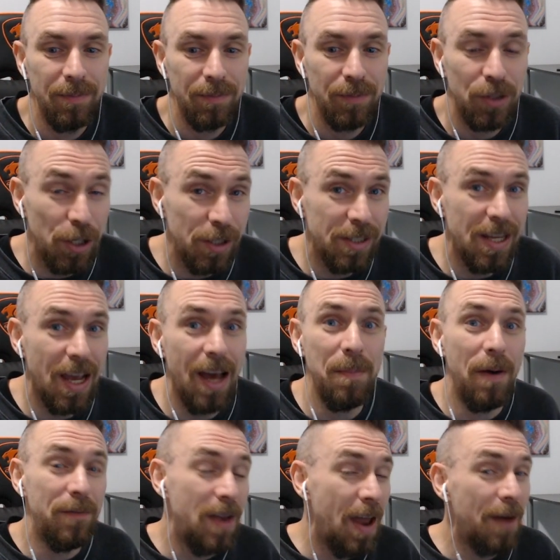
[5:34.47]
Third time.
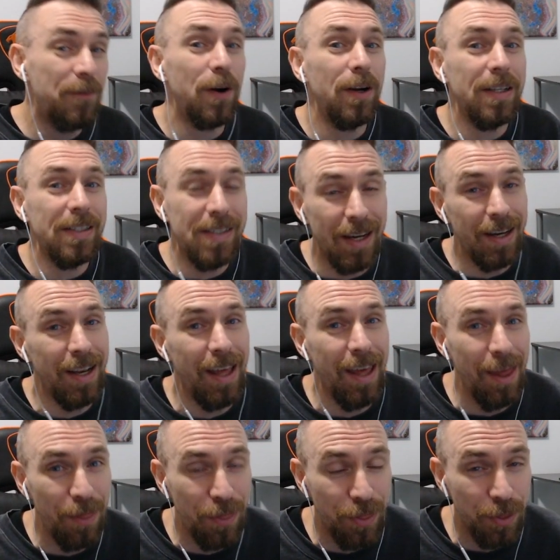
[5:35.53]
I've never done it
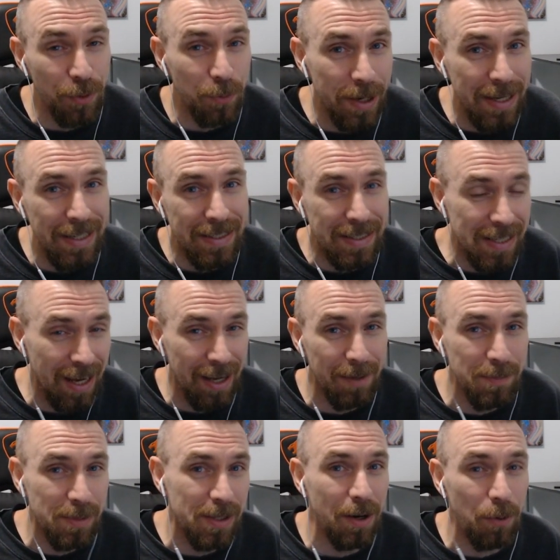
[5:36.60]
three
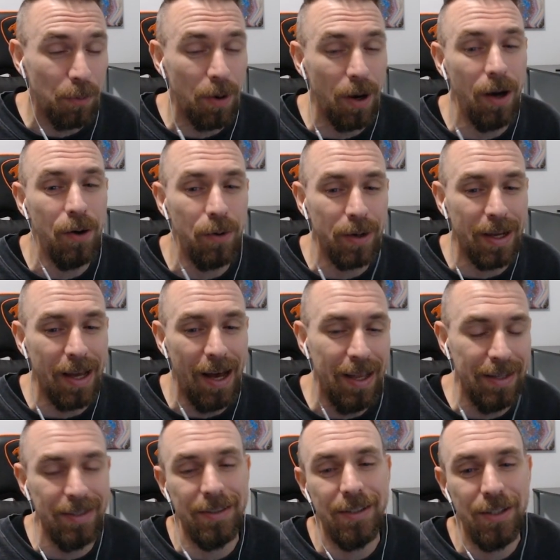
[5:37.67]
times in a row,
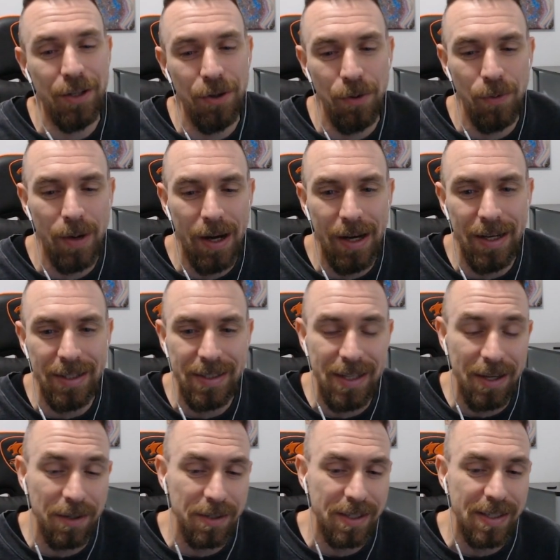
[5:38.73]
gotten to uh,
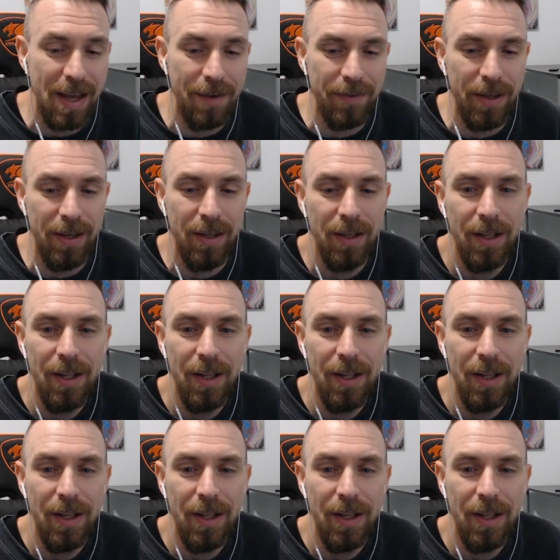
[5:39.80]
tier 7.